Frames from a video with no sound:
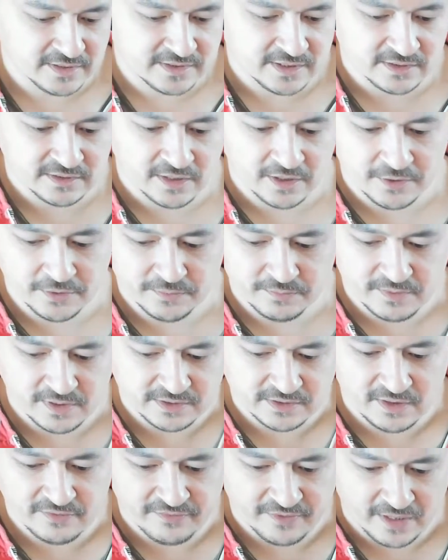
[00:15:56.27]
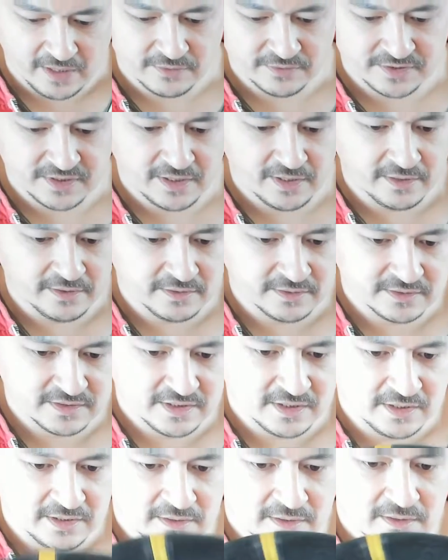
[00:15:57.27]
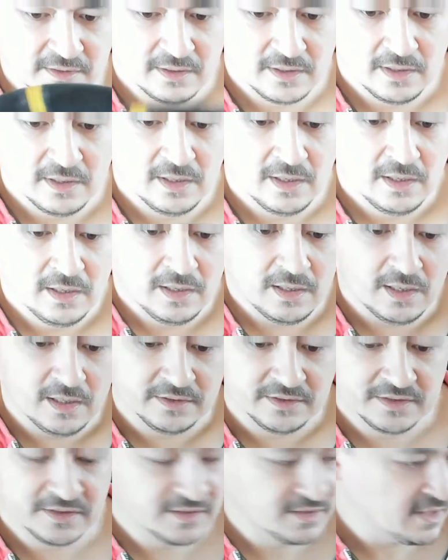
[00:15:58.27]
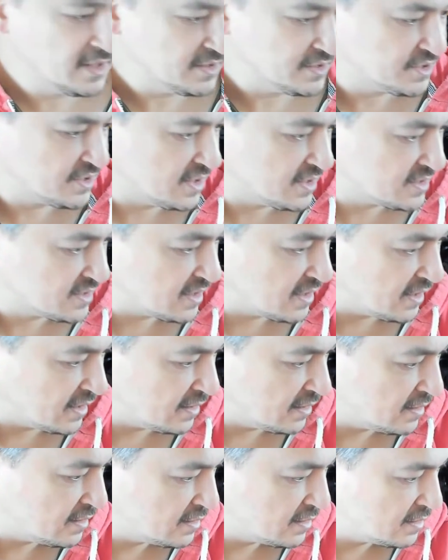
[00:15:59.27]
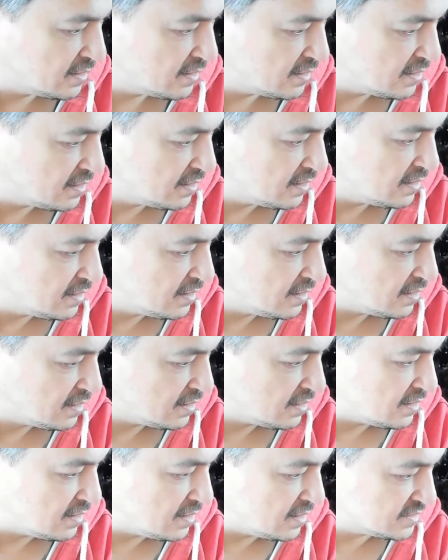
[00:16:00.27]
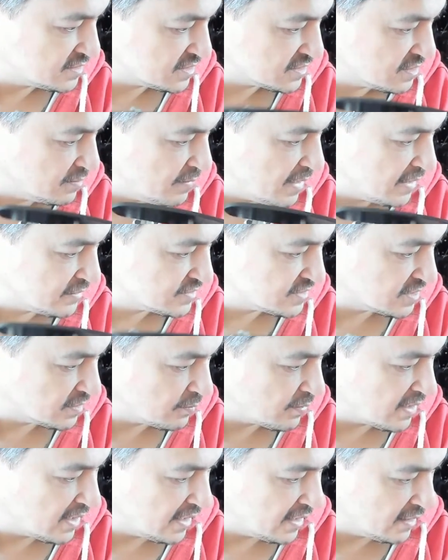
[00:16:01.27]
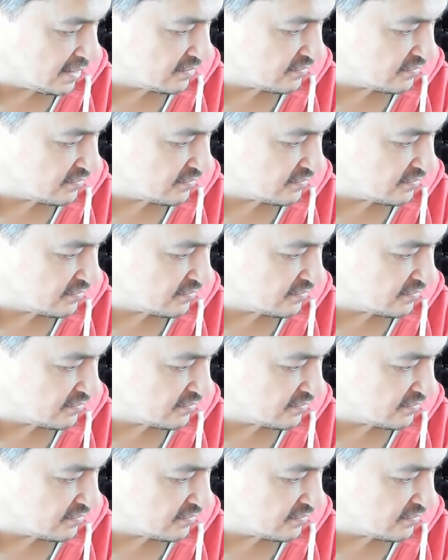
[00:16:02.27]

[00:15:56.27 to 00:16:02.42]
There's nothing else here, you can see, and you can see it's just a mounting plate